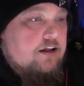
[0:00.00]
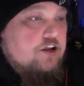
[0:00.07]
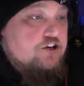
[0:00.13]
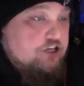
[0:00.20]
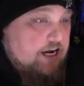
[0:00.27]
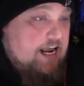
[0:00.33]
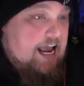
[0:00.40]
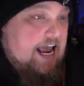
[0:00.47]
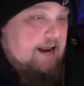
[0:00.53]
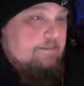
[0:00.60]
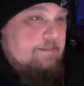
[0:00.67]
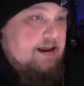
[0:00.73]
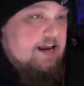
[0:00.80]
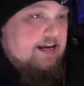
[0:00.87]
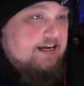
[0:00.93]
she hit
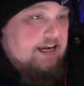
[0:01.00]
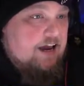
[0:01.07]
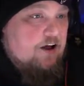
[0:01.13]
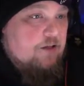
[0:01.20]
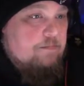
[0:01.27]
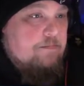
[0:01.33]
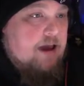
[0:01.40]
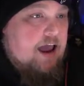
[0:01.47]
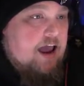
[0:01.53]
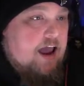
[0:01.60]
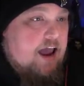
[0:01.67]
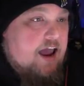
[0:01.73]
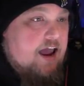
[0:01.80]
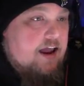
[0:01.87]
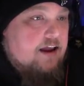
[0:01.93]
me and killed
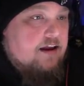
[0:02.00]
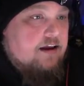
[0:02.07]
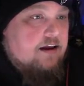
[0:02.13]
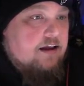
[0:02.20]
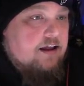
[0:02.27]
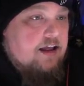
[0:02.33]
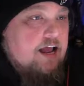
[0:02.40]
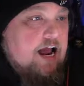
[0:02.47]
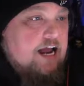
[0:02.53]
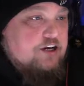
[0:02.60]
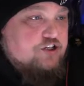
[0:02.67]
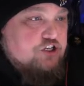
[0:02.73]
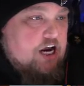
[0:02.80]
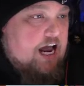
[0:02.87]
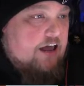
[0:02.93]
me! I
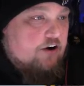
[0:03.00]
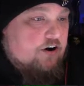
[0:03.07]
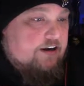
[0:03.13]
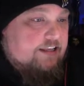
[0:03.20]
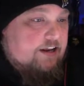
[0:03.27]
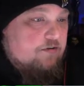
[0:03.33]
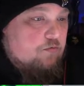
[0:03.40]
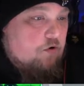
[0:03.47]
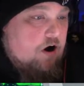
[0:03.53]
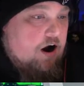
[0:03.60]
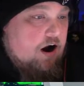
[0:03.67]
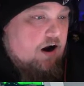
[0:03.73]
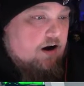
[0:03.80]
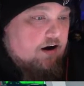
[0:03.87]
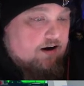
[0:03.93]
shot her, it didn't
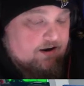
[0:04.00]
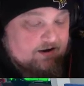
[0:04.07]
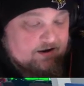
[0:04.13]
work!